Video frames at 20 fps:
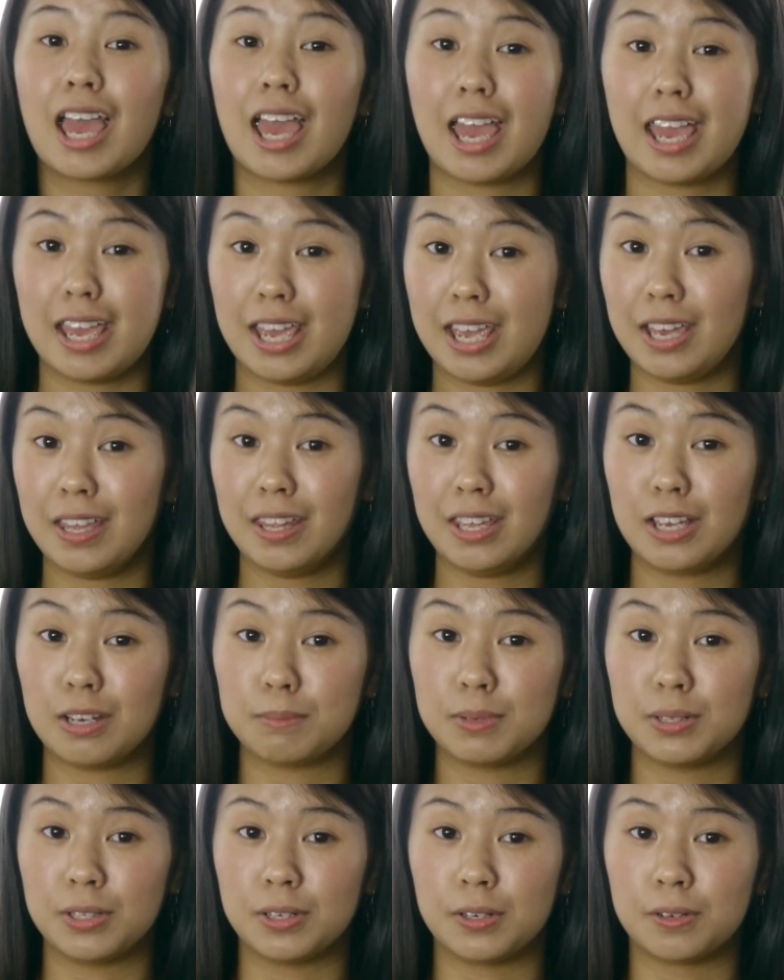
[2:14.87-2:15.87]
A helium
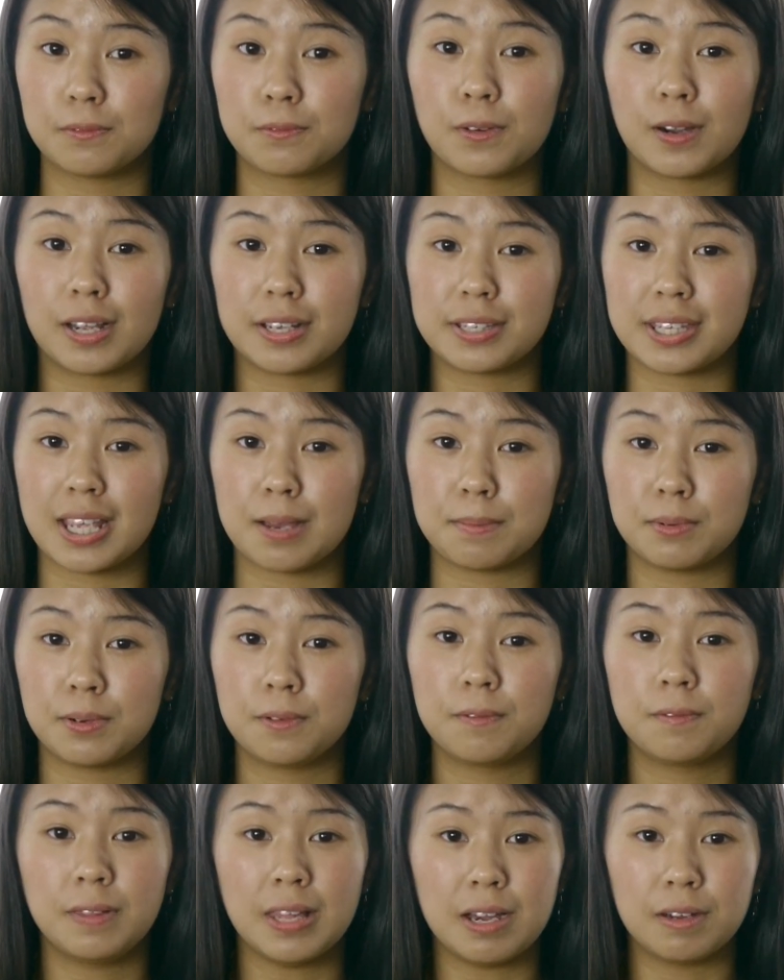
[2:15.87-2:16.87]
balloon, for example,
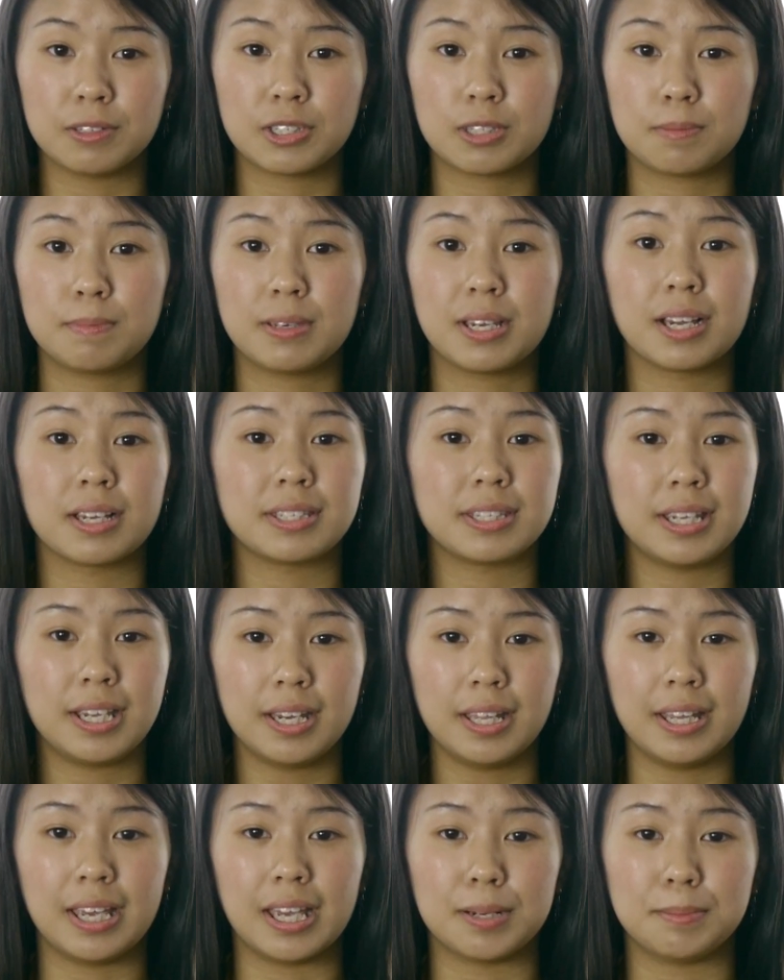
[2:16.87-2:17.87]
floats because
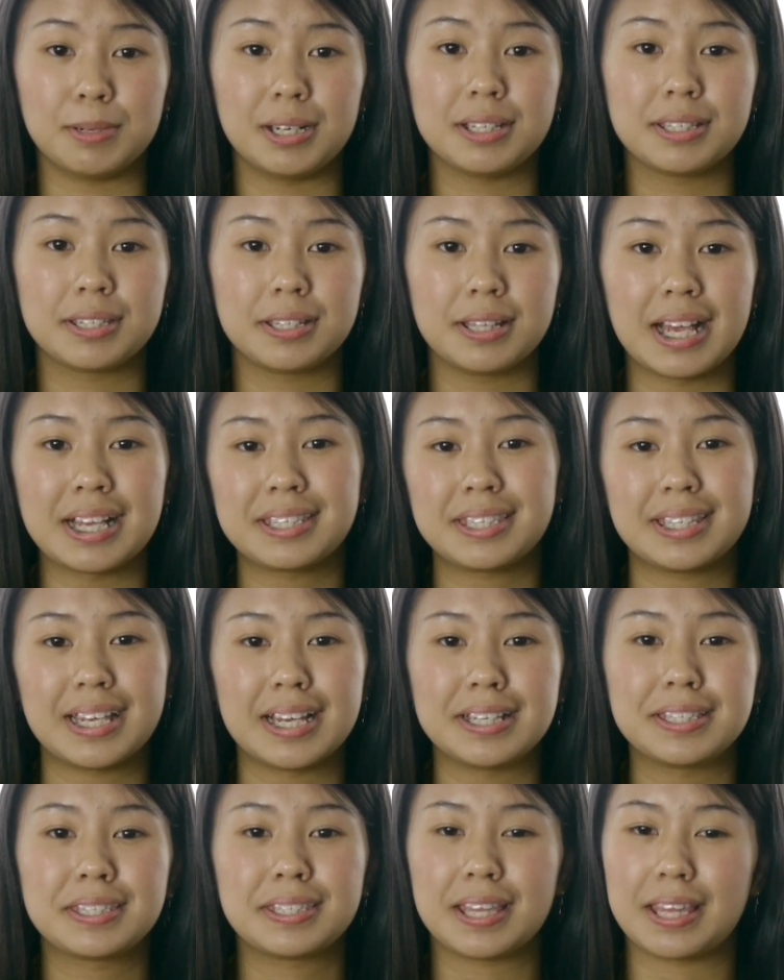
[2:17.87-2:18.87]
helium is less
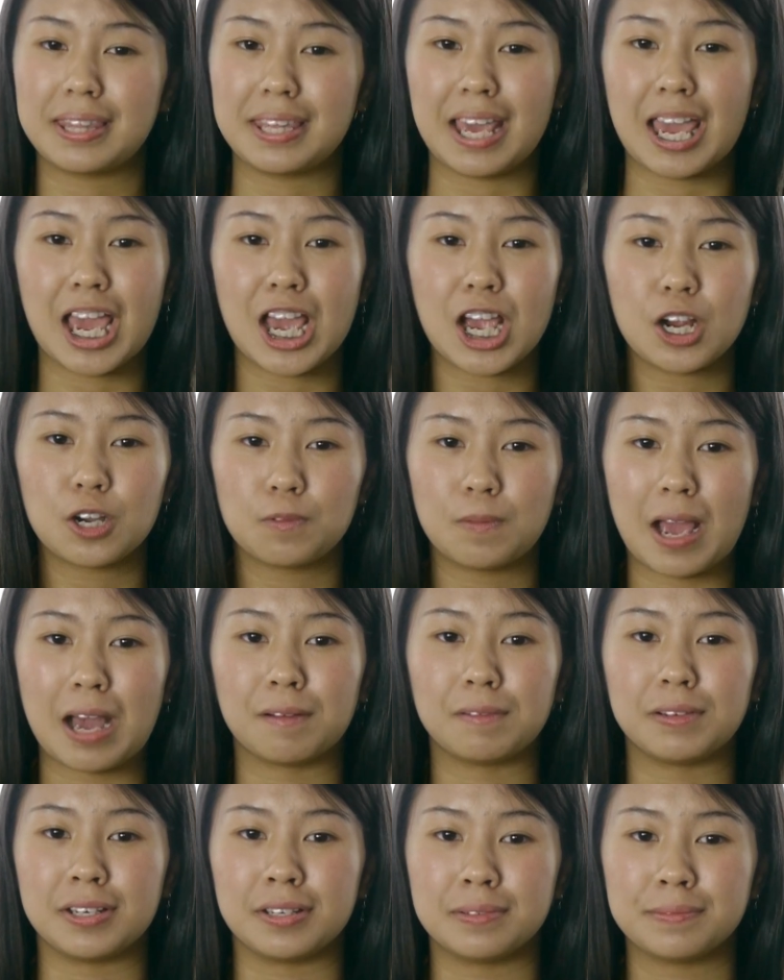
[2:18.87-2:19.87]
dense than the air
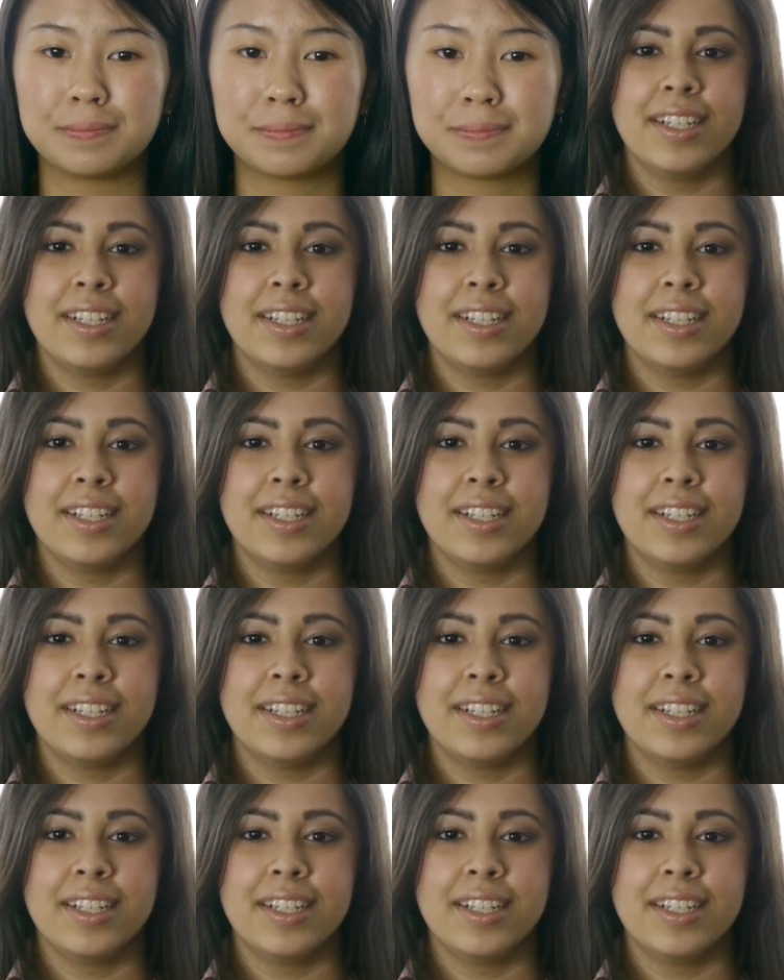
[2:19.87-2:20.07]
around it.